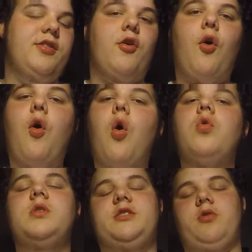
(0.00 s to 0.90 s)
They're
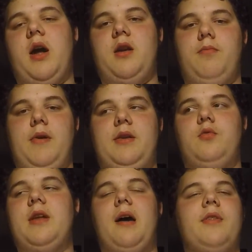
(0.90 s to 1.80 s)
only trying to bring
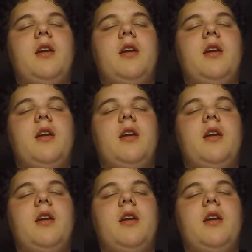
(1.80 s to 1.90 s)
you down.